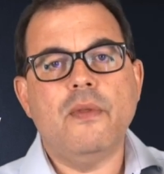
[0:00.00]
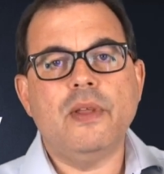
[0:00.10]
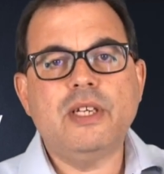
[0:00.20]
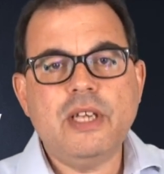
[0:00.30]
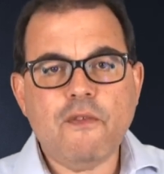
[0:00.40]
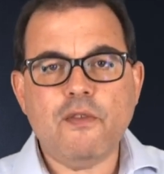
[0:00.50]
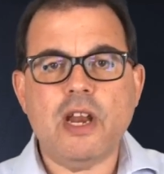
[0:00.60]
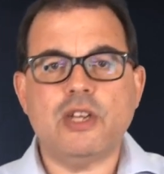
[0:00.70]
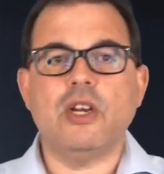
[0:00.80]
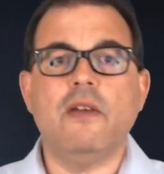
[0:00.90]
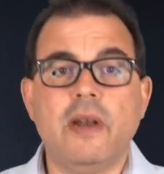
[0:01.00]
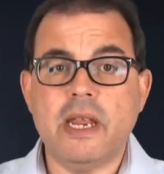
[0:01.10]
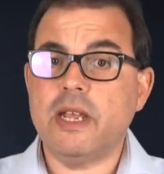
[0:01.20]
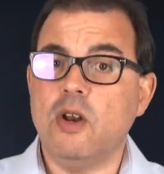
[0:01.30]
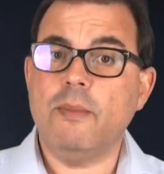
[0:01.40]
the definition of an
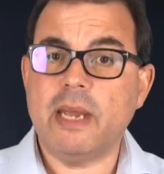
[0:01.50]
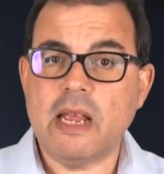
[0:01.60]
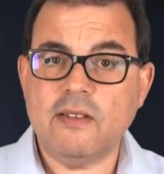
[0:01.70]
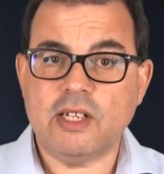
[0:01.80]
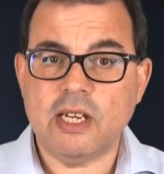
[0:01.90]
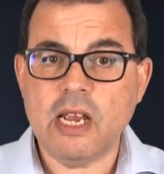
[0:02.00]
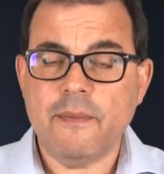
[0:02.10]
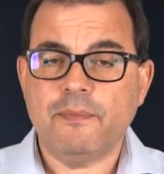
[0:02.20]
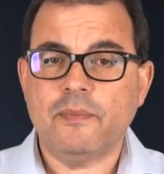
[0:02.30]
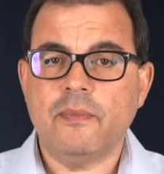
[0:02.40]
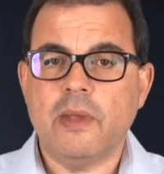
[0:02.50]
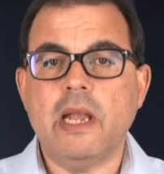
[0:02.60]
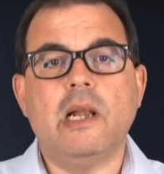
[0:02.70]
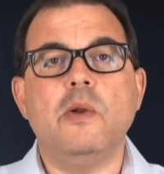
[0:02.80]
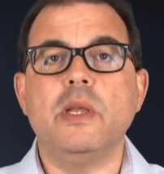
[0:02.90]
economic entity,
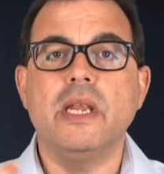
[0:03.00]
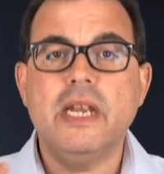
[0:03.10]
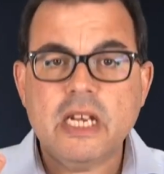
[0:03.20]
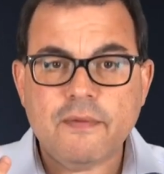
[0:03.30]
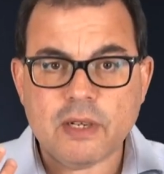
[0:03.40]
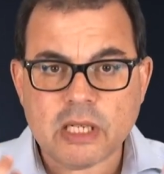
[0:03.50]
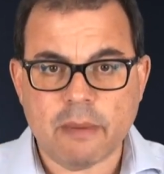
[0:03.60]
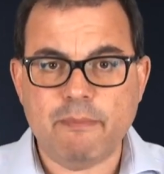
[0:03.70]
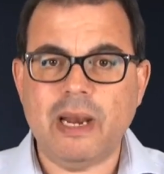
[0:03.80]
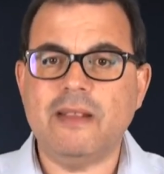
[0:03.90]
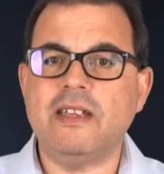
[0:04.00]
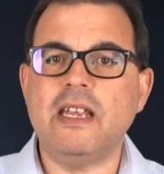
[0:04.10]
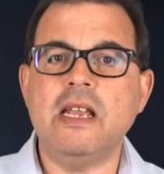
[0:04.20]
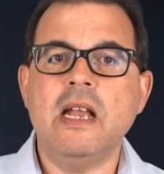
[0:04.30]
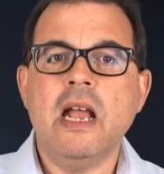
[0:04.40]
including the needs for
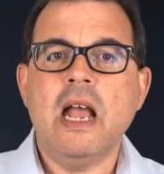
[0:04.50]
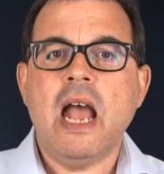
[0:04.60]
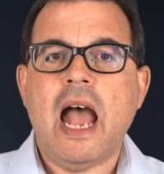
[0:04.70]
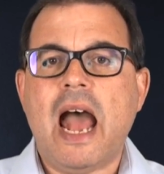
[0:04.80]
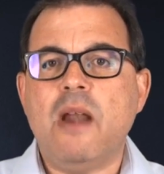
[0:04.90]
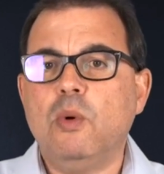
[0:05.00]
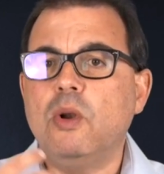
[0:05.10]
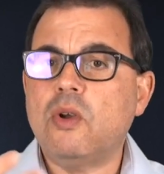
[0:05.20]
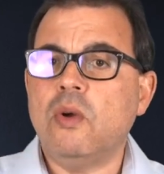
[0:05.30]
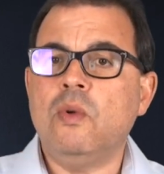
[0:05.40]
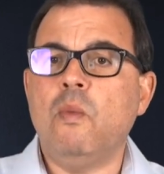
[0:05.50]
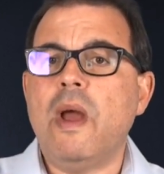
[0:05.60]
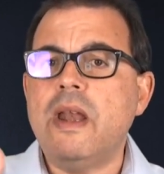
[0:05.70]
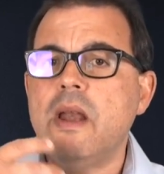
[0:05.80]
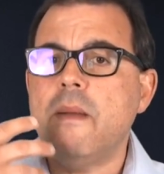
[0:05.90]
stability, and we'll look at
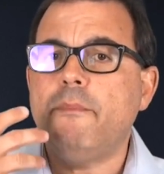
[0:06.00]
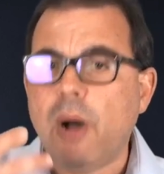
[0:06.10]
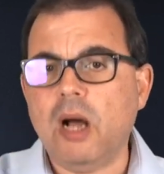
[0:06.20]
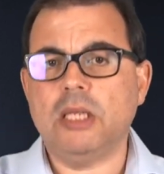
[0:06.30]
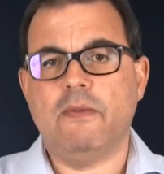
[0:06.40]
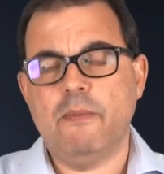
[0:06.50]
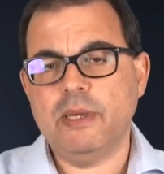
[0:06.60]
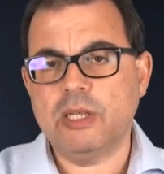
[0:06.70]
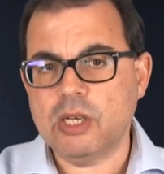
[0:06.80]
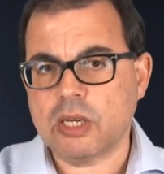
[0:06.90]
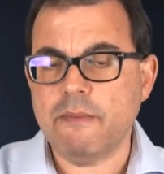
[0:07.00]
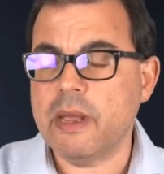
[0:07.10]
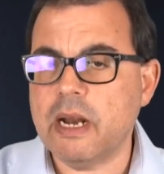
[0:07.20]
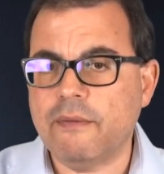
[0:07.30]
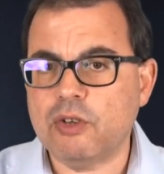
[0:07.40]
when part of a business can
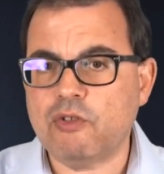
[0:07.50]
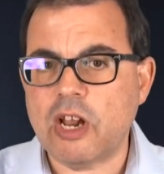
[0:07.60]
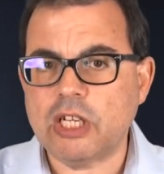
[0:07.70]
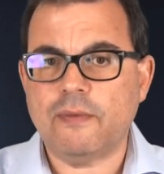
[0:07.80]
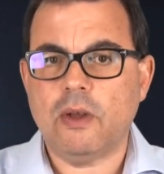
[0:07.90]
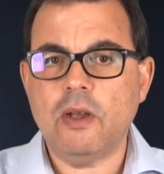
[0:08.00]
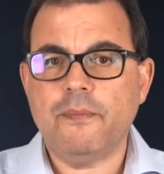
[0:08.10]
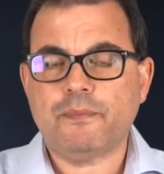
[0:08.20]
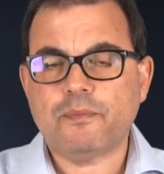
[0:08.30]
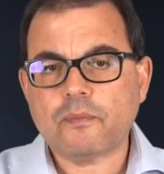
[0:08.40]
be enough to transfer.